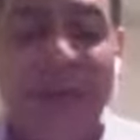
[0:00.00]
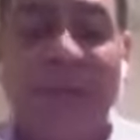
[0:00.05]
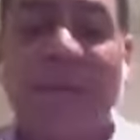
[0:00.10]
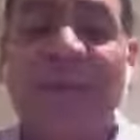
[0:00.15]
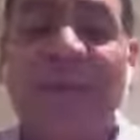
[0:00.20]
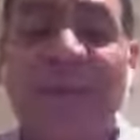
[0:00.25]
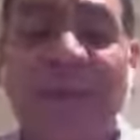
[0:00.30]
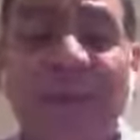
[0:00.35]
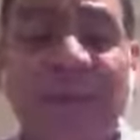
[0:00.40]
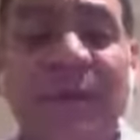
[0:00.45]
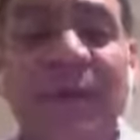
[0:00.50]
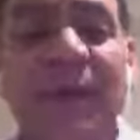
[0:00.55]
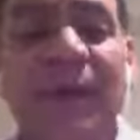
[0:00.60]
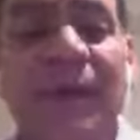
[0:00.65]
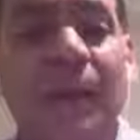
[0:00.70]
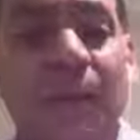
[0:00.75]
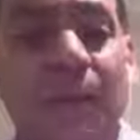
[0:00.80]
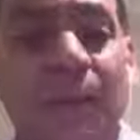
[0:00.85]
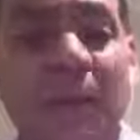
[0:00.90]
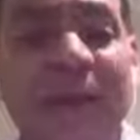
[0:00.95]
Then
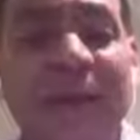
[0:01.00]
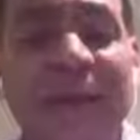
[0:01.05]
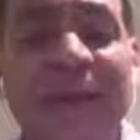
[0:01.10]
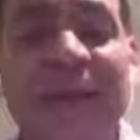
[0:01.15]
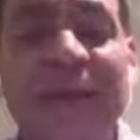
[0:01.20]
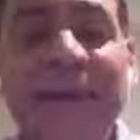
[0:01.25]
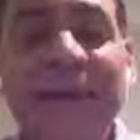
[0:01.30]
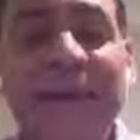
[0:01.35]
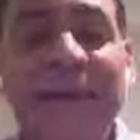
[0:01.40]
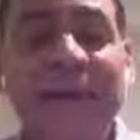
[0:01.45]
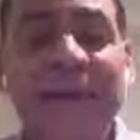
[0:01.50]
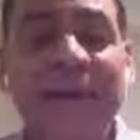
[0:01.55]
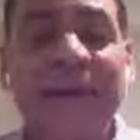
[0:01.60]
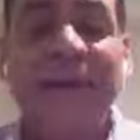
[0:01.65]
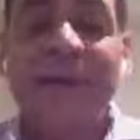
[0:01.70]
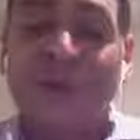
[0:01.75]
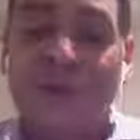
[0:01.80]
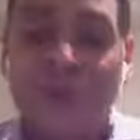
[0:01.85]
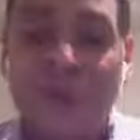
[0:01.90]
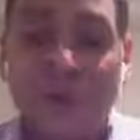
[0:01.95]
bringing in
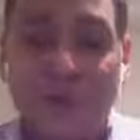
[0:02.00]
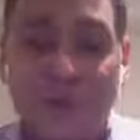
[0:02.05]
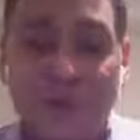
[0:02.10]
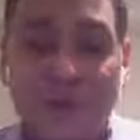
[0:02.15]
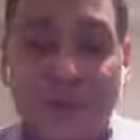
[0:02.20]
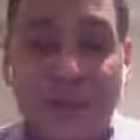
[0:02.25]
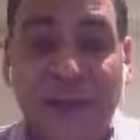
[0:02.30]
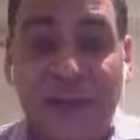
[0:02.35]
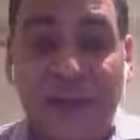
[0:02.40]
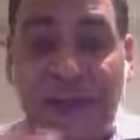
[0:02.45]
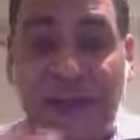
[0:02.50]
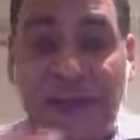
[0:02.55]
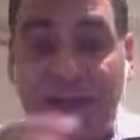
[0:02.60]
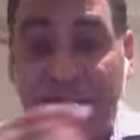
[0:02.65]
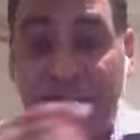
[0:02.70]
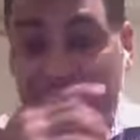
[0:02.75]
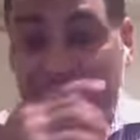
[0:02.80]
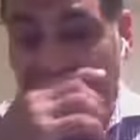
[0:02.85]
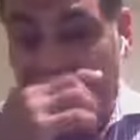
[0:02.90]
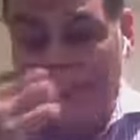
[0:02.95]
intraoral
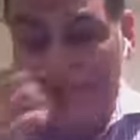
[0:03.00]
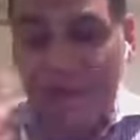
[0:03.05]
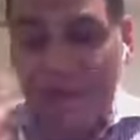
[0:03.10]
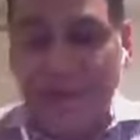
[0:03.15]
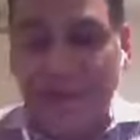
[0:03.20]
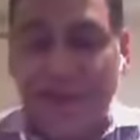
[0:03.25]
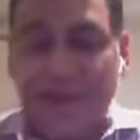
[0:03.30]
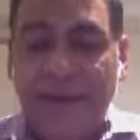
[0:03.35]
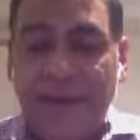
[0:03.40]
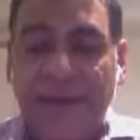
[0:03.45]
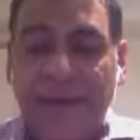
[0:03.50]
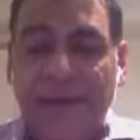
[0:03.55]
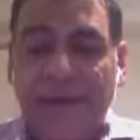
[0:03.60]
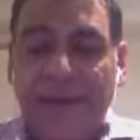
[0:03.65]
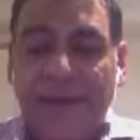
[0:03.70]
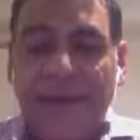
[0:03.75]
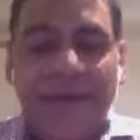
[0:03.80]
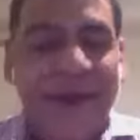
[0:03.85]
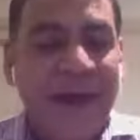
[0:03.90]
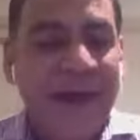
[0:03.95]
scanning, and
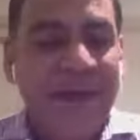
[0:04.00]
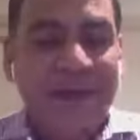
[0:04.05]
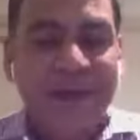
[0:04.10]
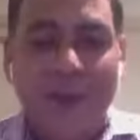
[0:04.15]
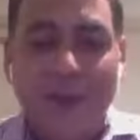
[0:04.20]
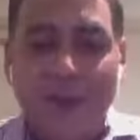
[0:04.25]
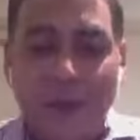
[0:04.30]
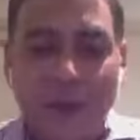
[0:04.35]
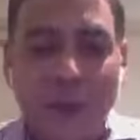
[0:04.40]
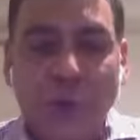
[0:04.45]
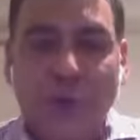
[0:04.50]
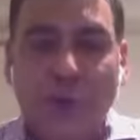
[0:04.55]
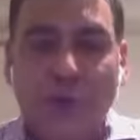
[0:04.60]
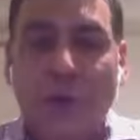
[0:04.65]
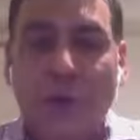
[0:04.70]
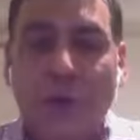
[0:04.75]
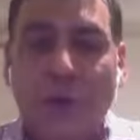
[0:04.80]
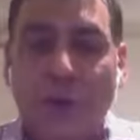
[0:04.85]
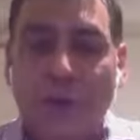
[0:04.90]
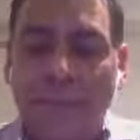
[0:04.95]
that is a
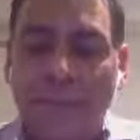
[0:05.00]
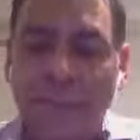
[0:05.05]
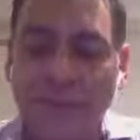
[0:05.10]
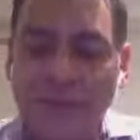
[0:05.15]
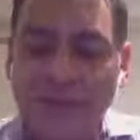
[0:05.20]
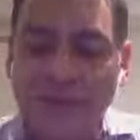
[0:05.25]
huge part.